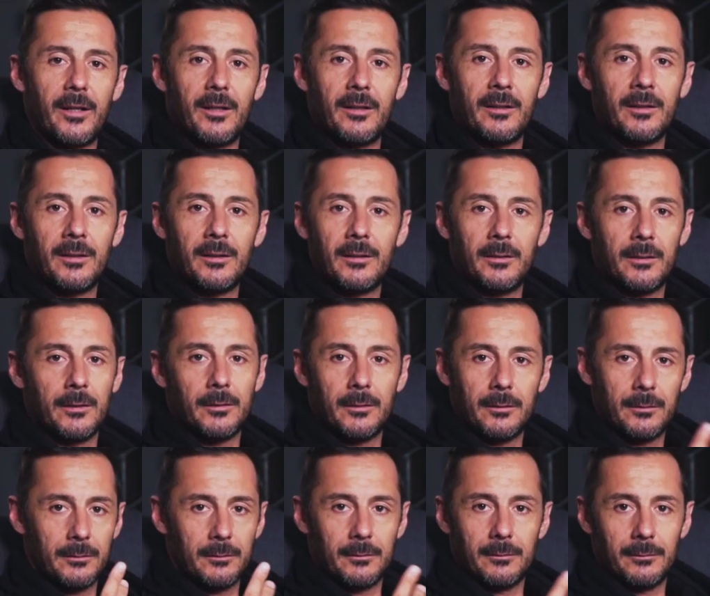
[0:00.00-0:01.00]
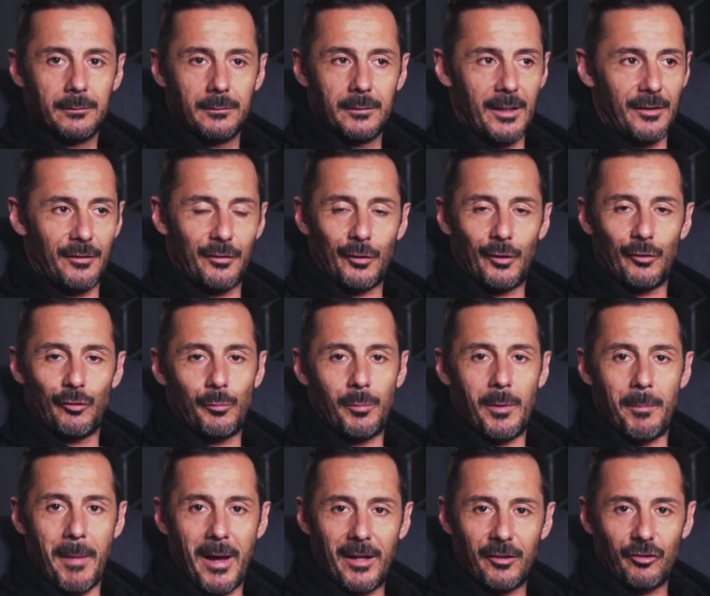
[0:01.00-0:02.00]
And there's going to
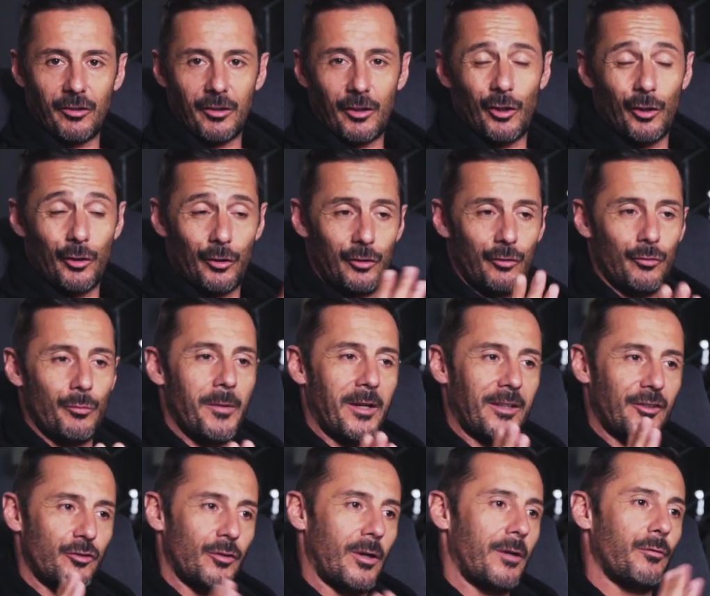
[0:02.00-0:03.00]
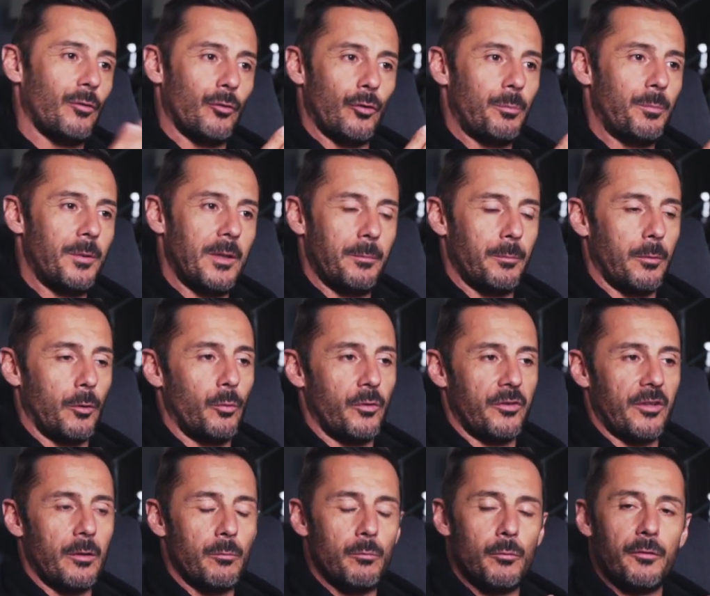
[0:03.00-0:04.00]
be magic. You're going to make travel to people
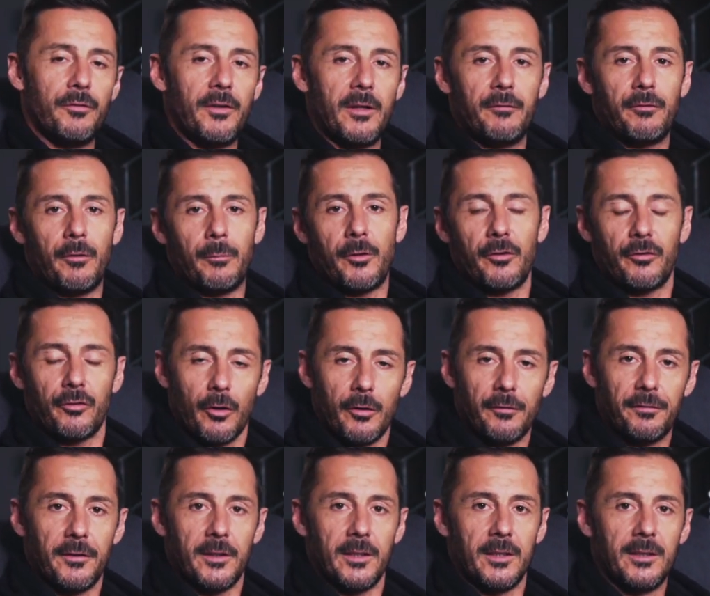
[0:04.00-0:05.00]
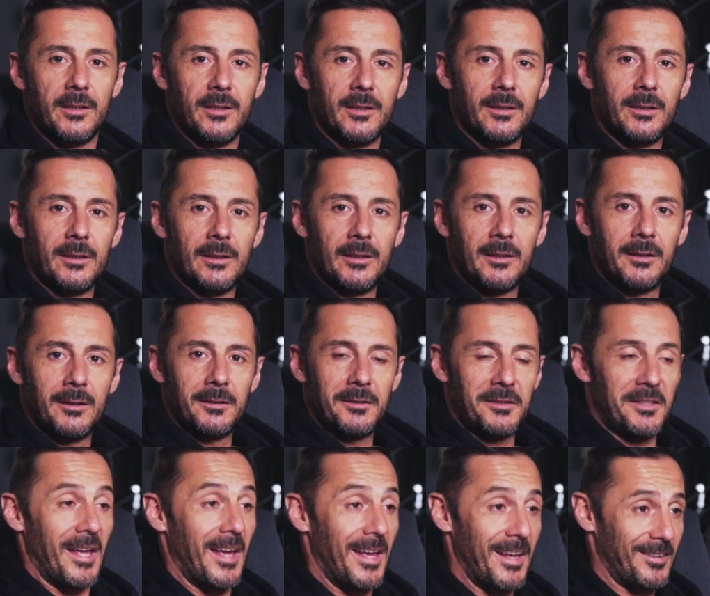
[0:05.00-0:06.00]
without moving from the sofa.
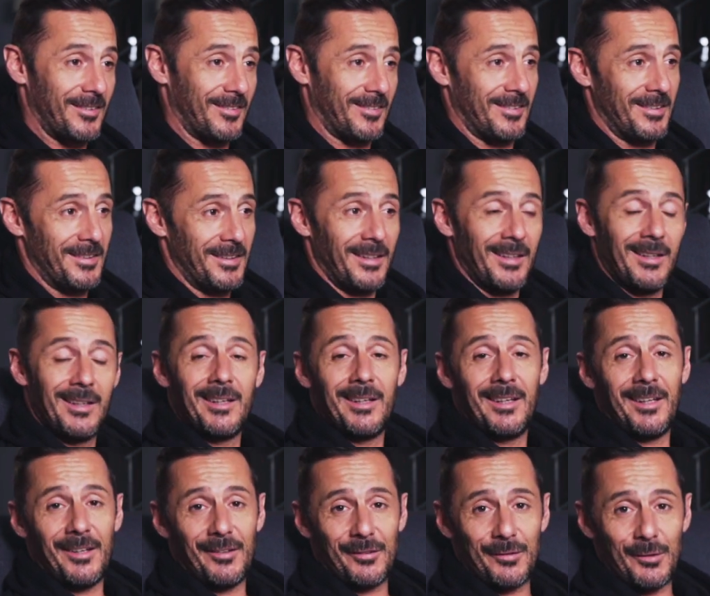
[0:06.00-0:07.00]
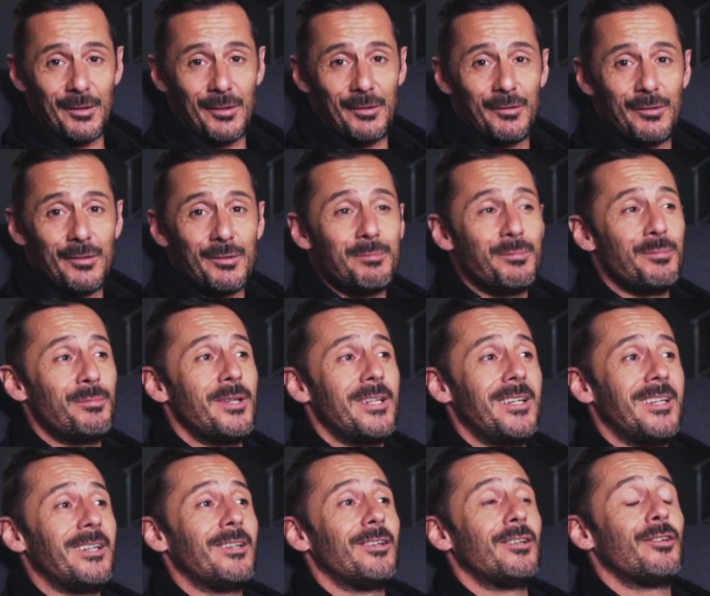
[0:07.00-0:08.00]
This is going to
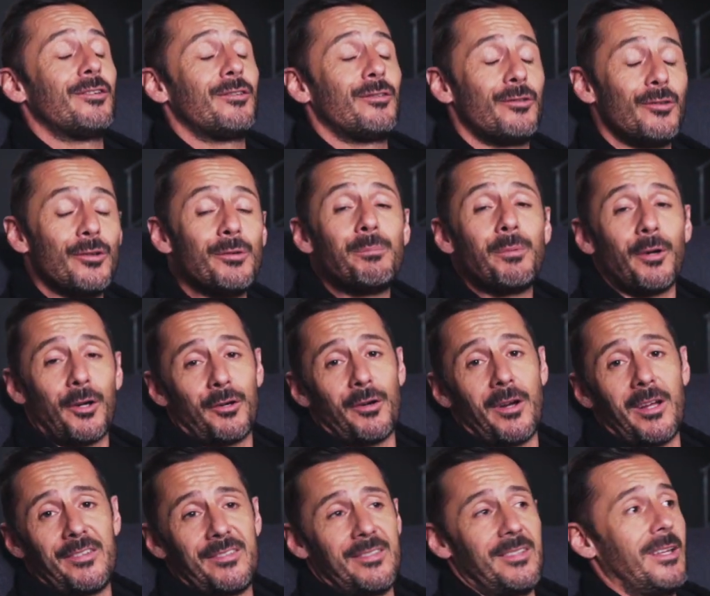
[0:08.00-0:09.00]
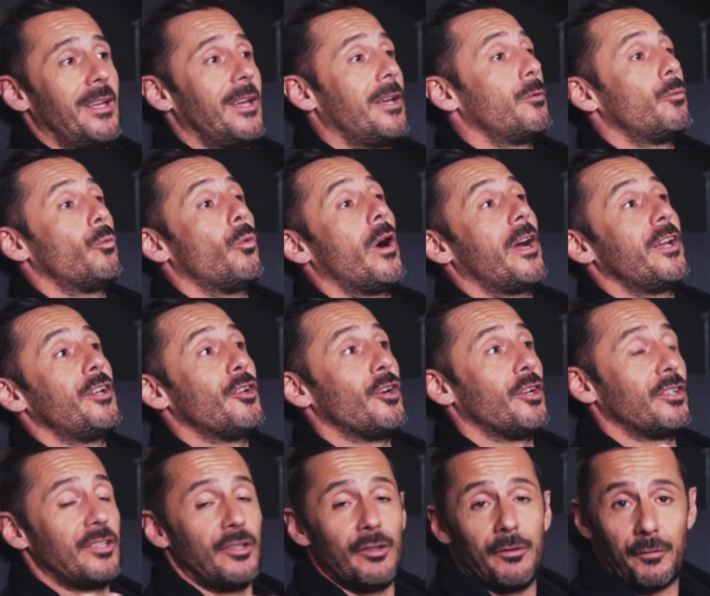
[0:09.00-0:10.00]
be super crazy. And why
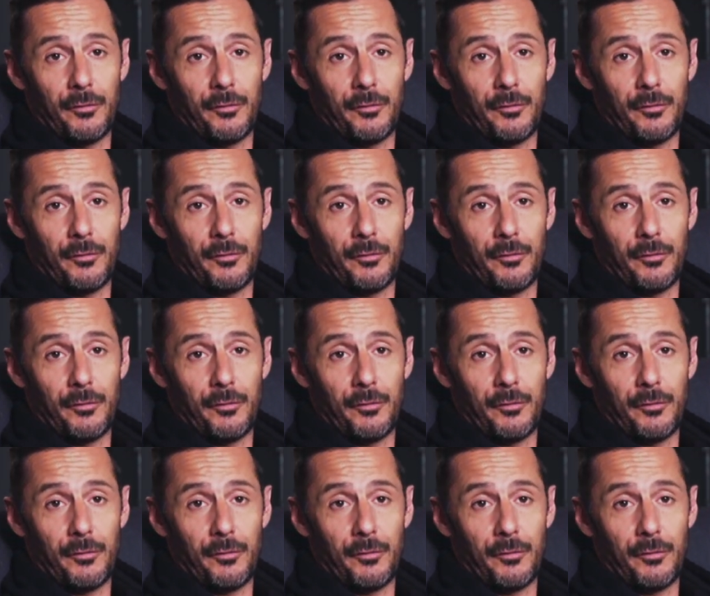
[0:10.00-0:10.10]
not in the